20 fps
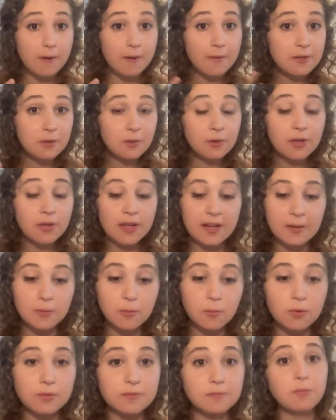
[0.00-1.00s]
you
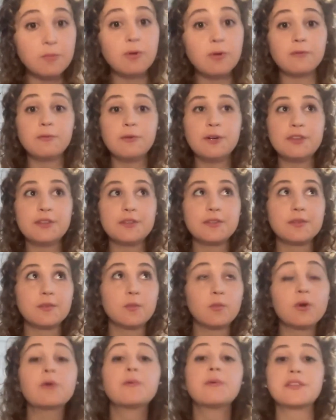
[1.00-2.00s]
can
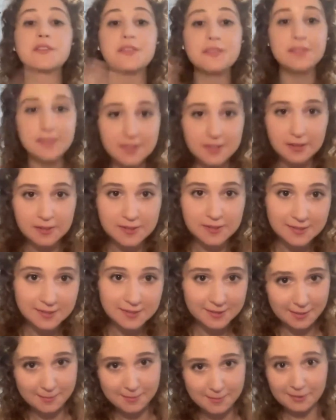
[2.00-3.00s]
we're with
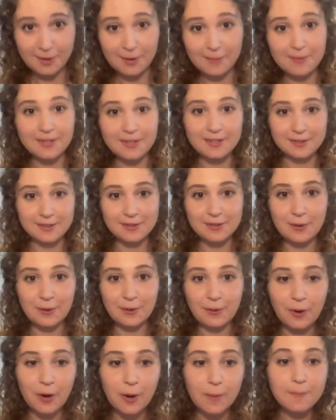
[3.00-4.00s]
Citizens Climate Lobby, and
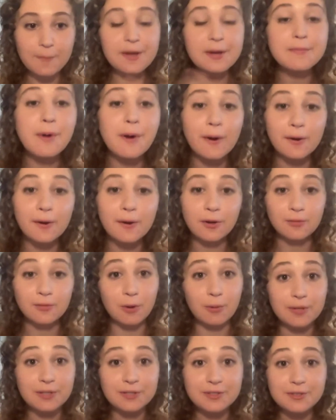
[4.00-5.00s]
so a big part of
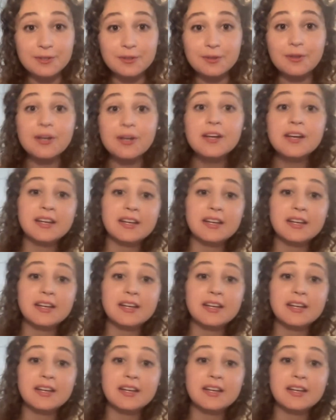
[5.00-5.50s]
what we do